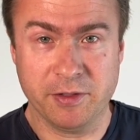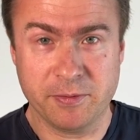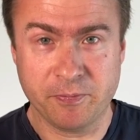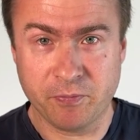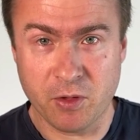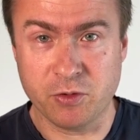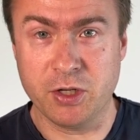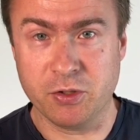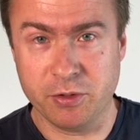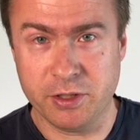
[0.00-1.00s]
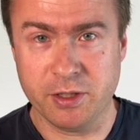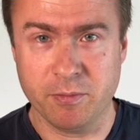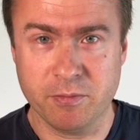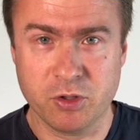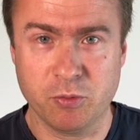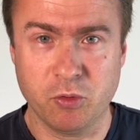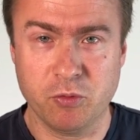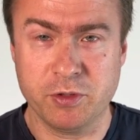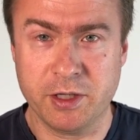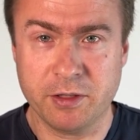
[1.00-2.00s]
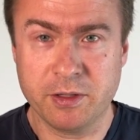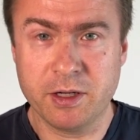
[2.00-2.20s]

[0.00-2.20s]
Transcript: So that's already some good news here.